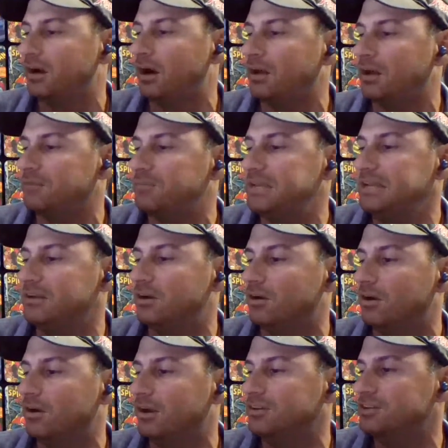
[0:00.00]

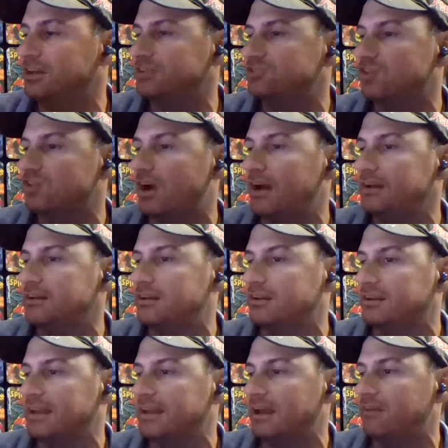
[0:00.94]
Peter and trying
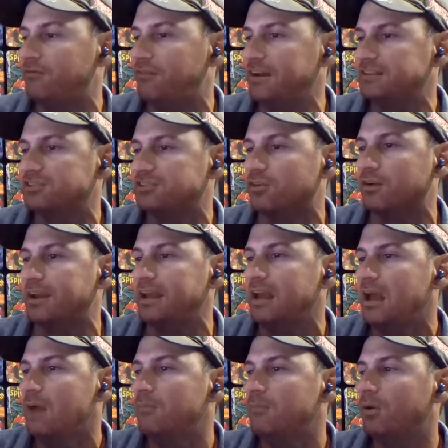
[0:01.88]
to get victory.
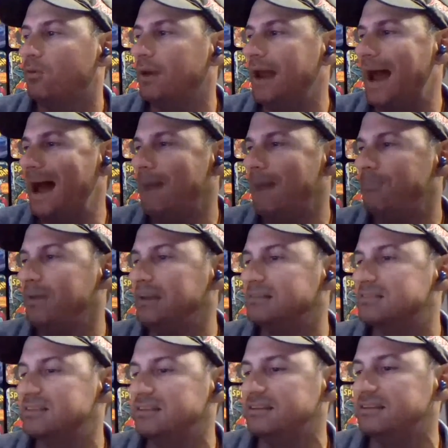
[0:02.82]
But what
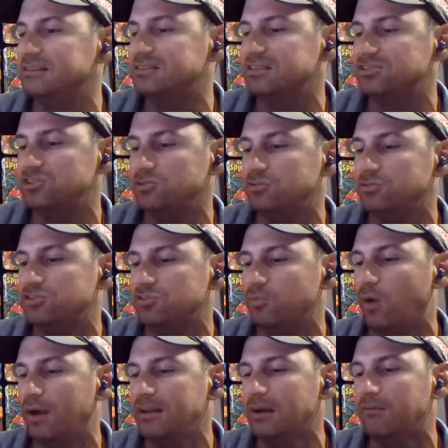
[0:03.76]
happens in this issue is you
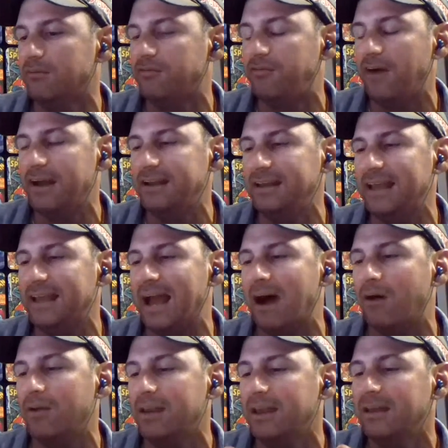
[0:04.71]
wind up finding
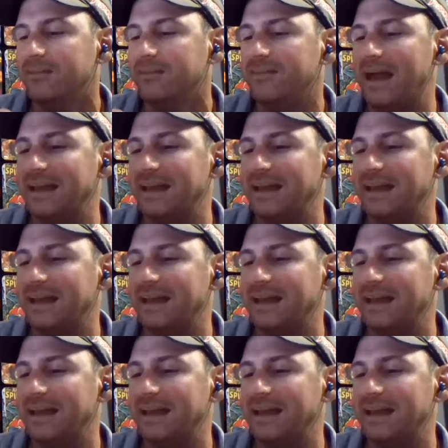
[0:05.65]
out that